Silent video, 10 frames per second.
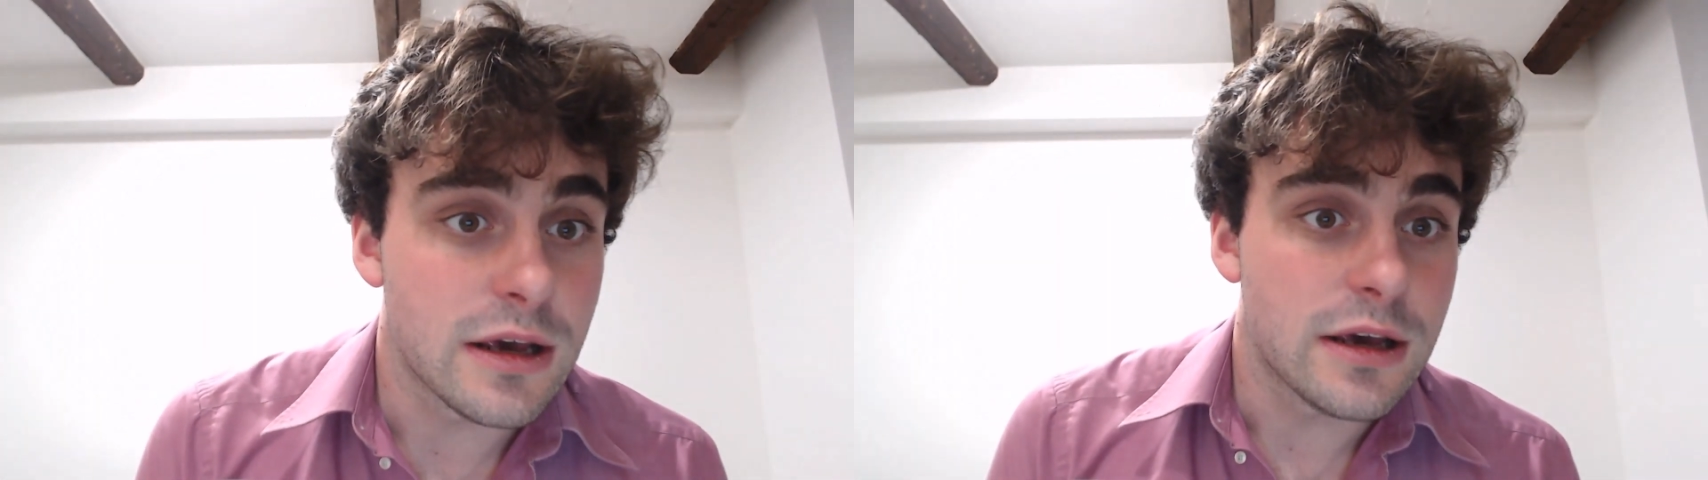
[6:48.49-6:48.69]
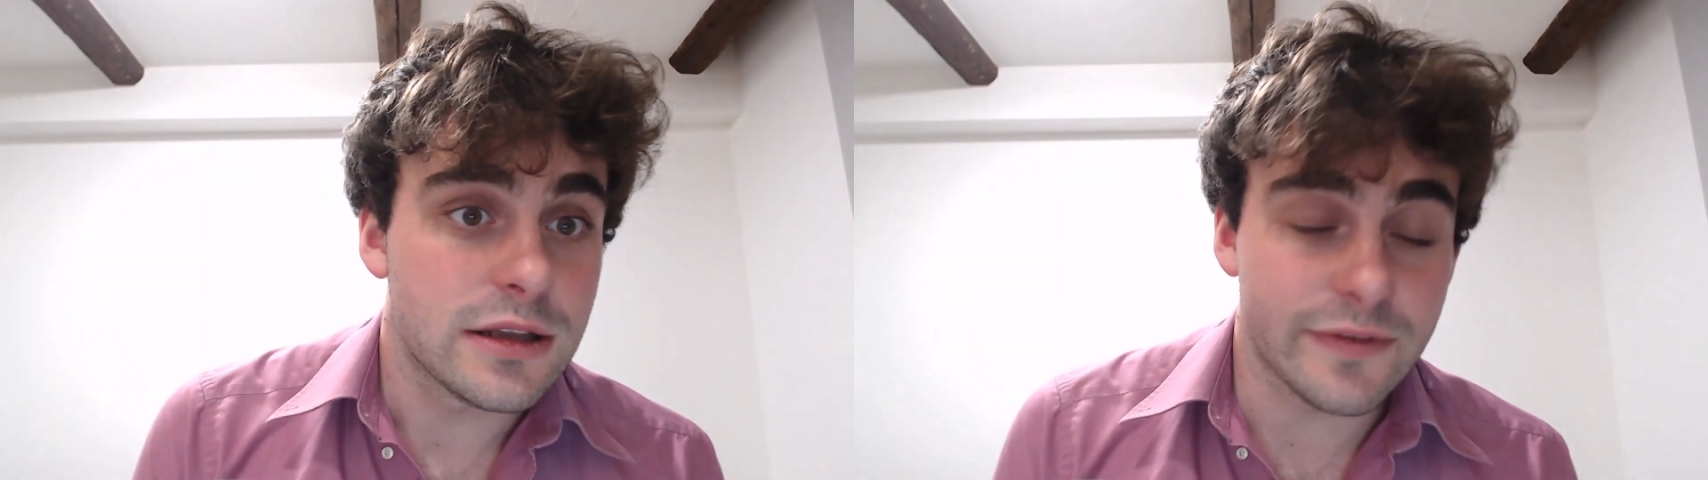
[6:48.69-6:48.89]

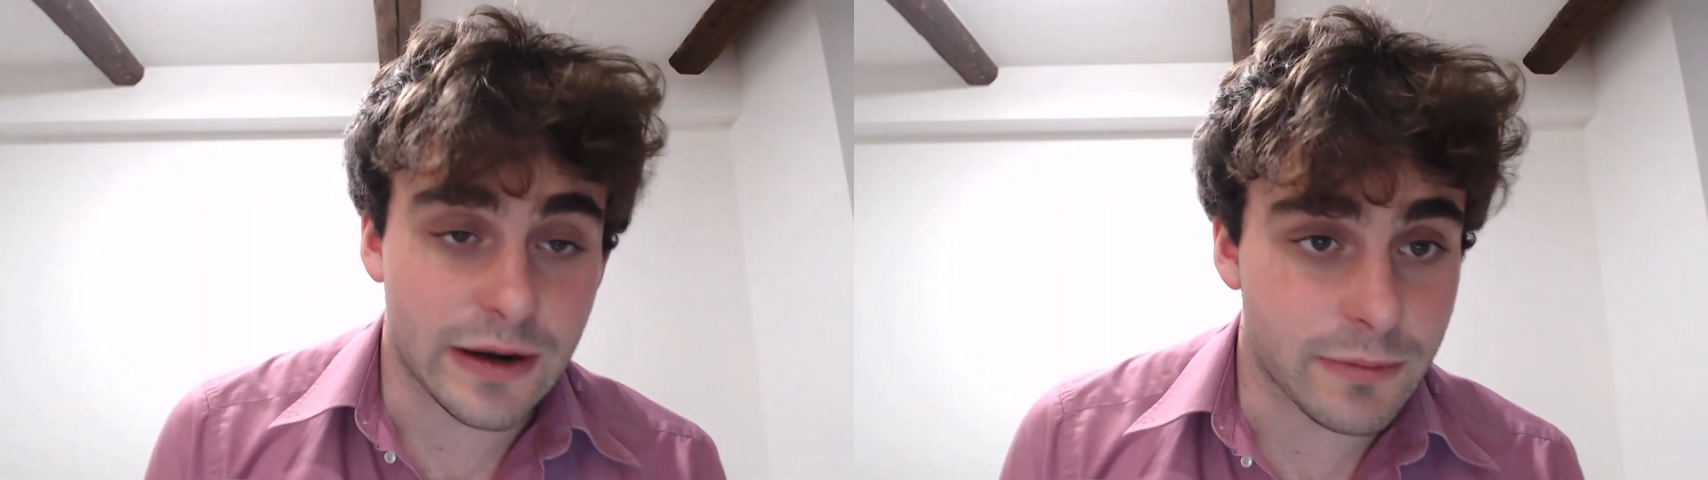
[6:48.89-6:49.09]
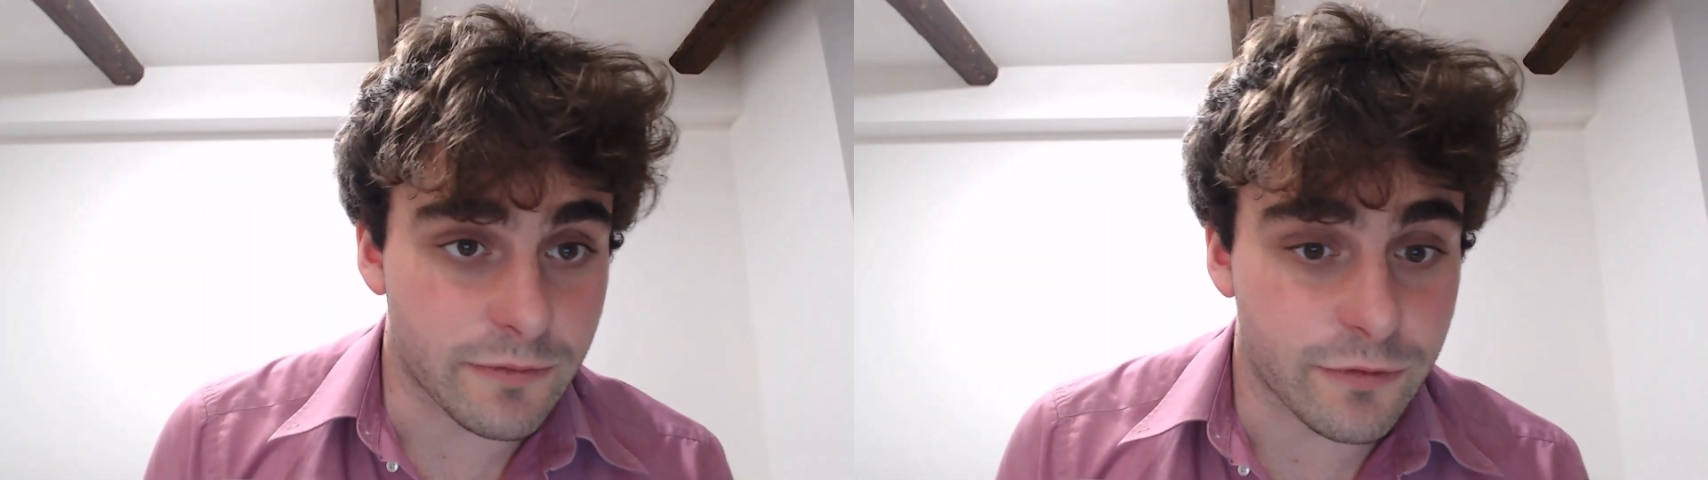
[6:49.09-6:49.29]

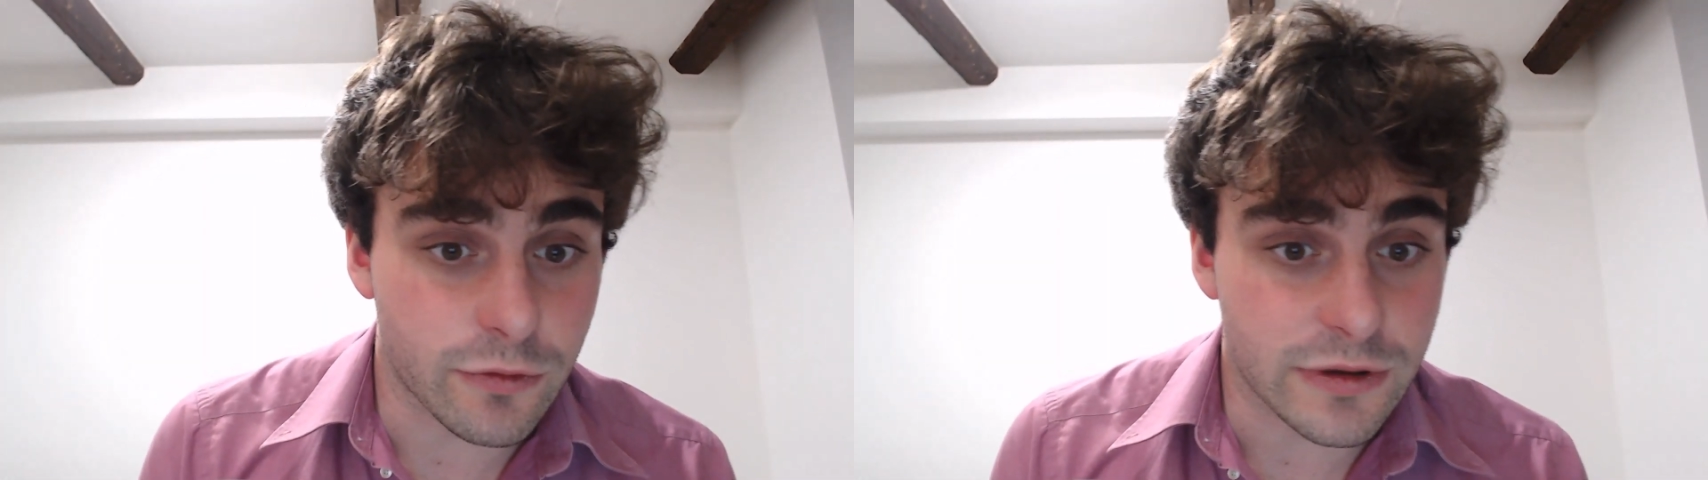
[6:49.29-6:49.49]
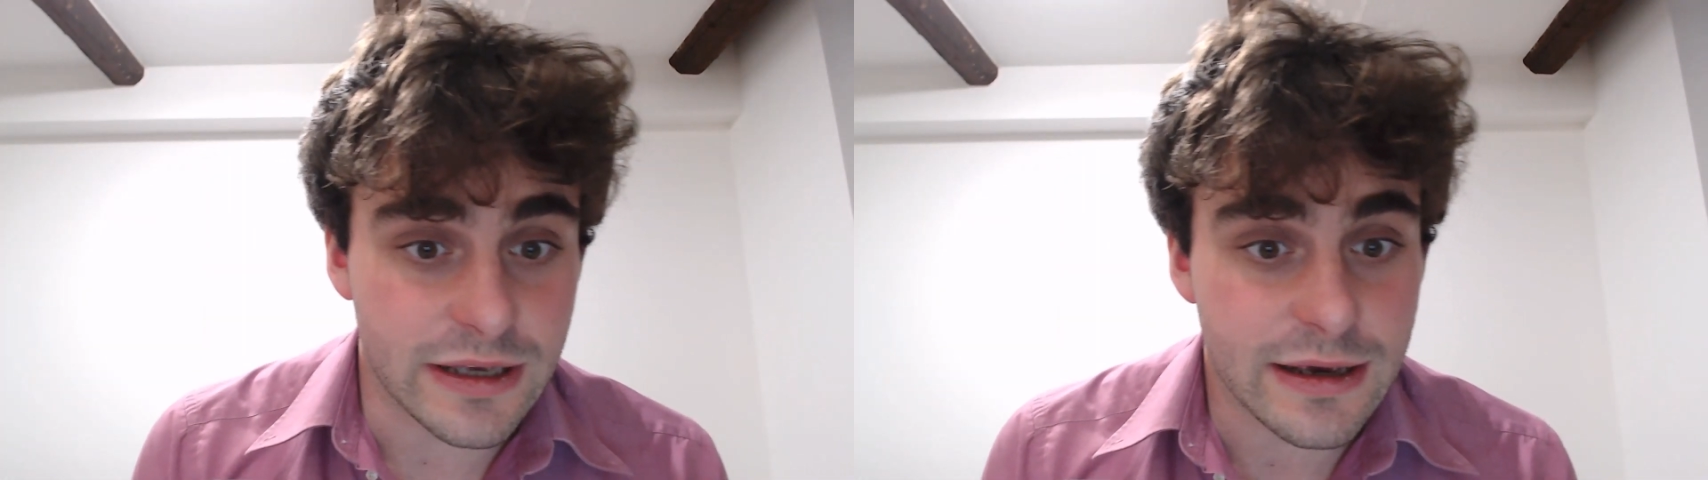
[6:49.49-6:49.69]
development for the
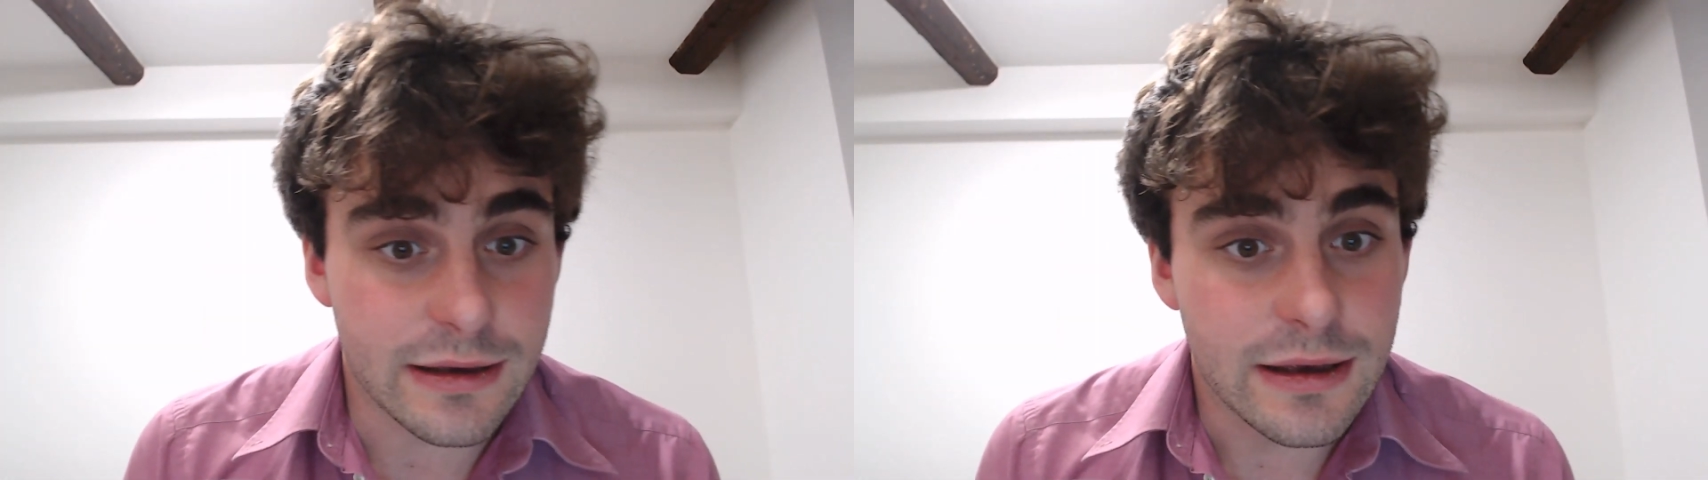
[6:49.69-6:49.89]
year.